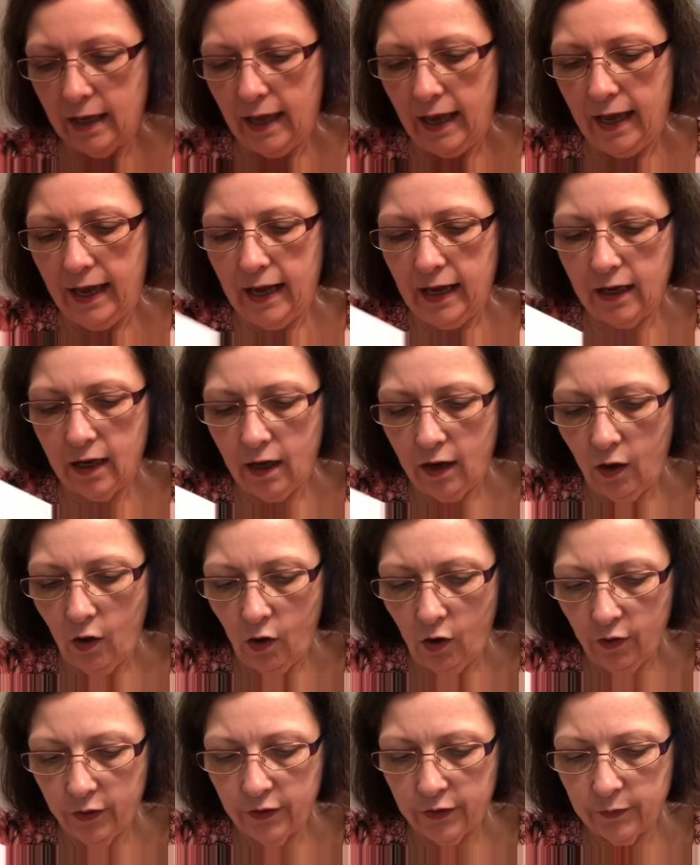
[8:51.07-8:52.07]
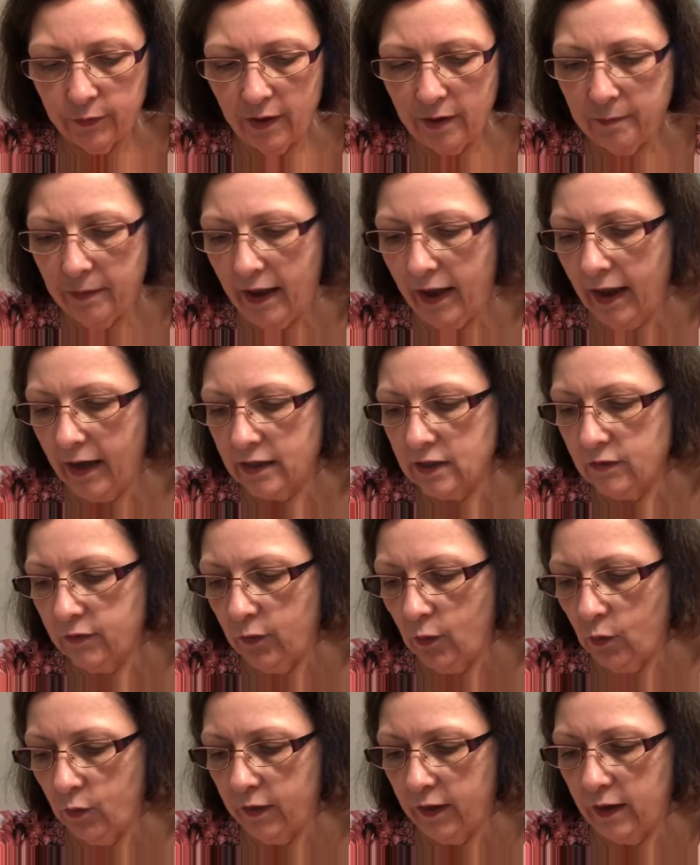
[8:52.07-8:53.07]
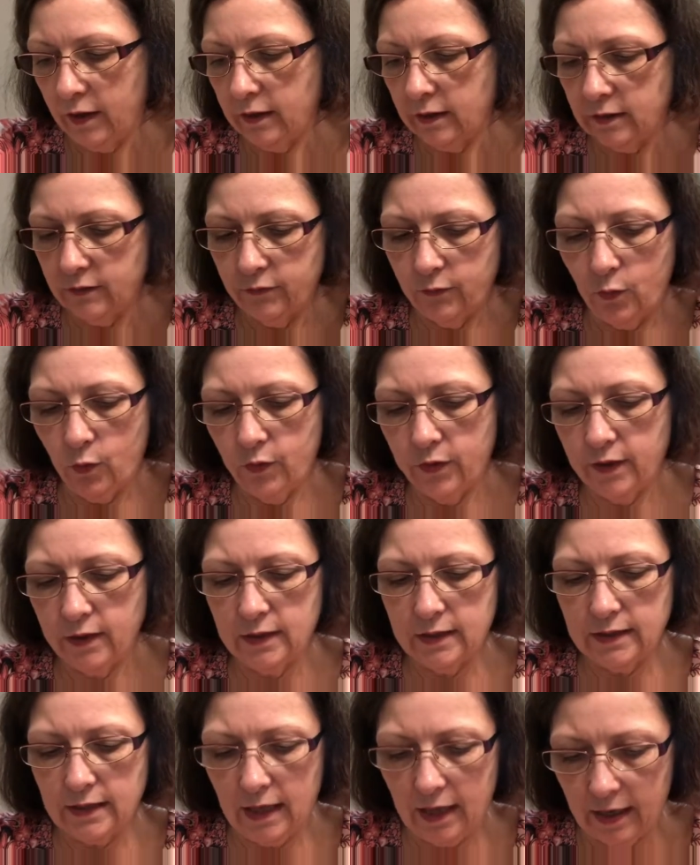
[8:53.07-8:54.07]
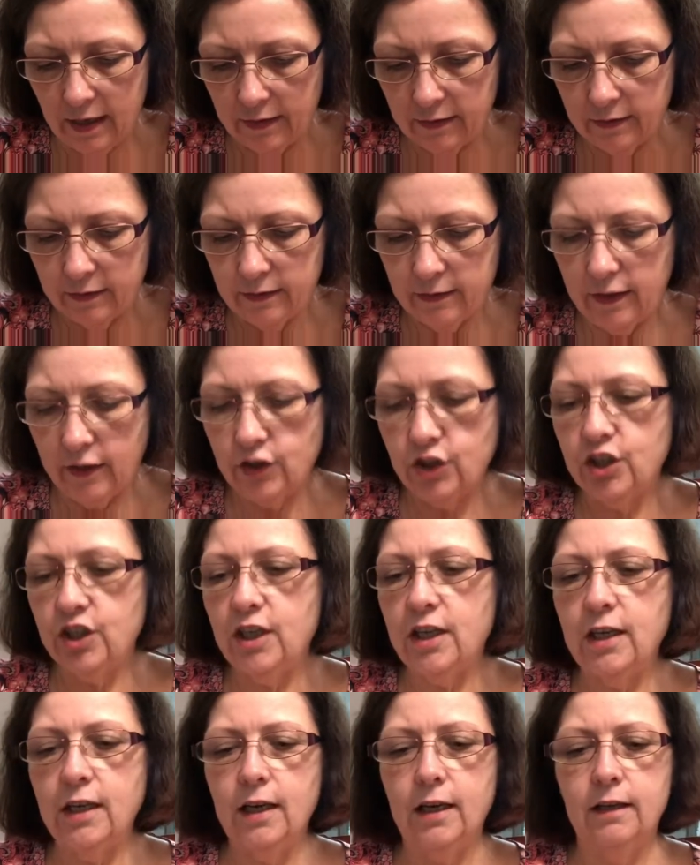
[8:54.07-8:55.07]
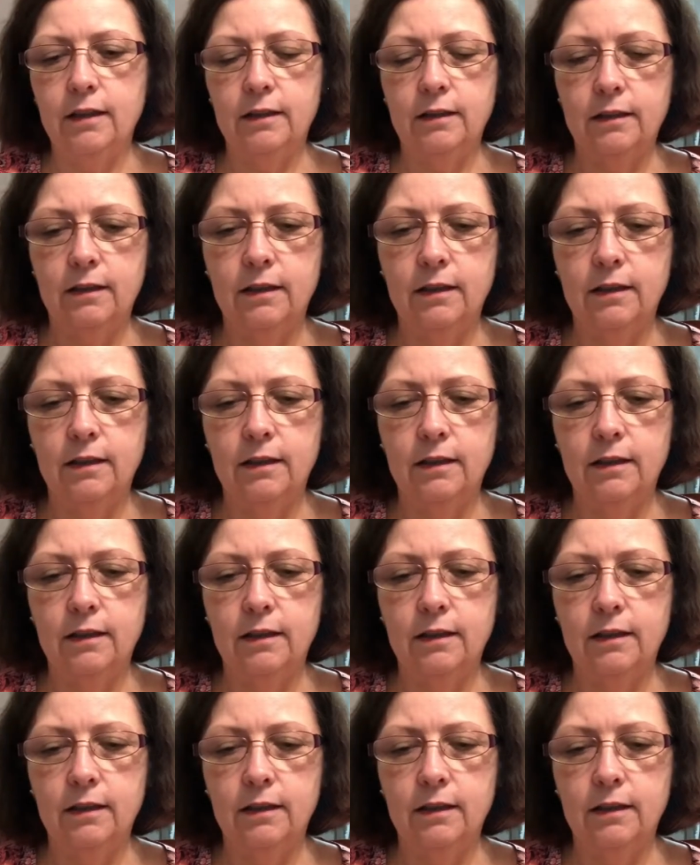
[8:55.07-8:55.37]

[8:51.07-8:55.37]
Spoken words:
And I got all the thread packs for the design that she dyed.